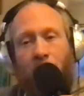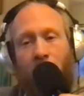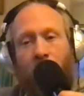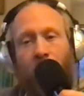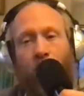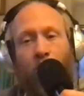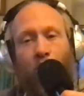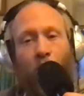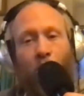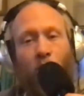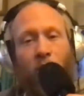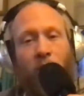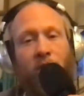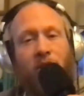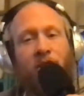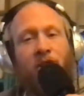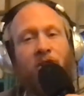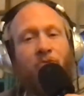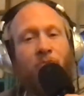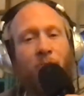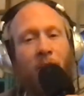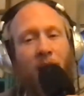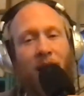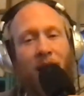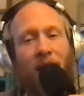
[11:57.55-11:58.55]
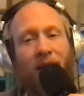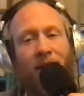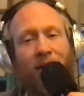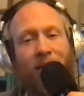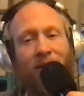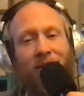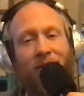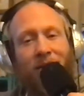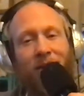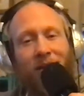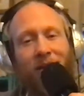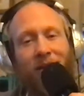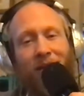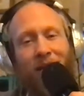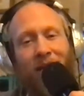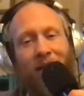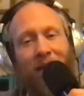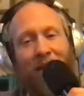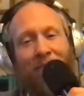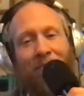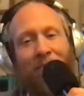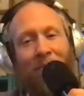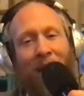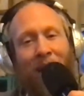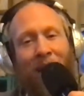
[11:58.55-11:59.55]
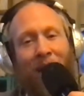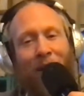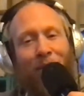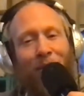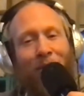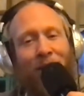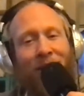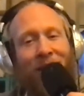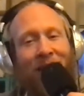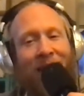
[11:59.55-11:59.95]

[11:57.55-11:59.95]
Jorn smiled, admiring